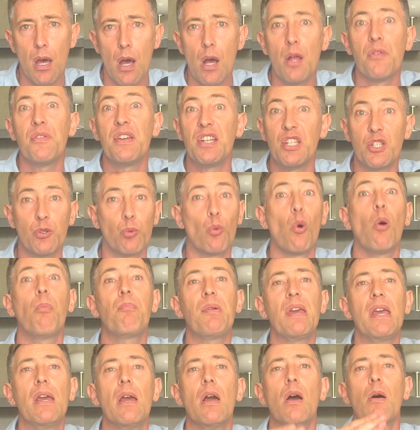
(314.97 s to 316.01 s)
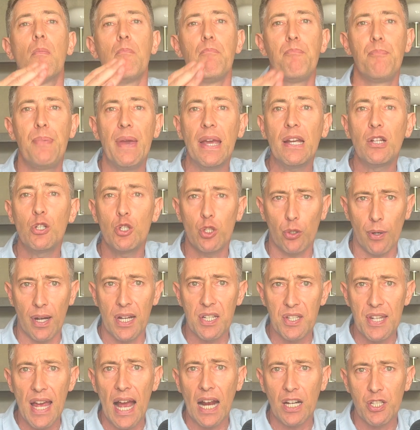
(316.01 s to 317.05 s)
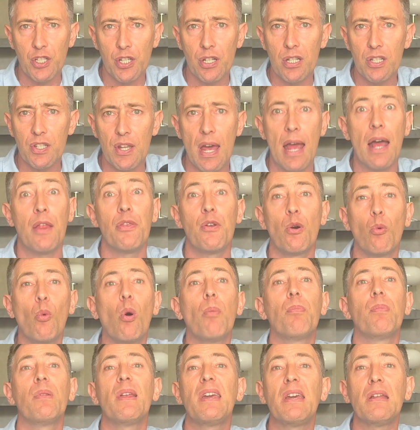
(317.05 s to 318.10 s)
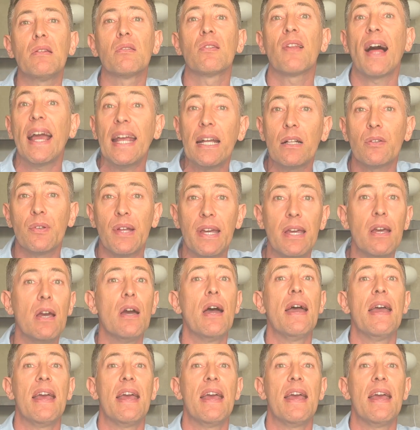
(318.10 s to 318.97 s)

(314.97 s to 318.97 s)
these will be big transactions, and there will be likely,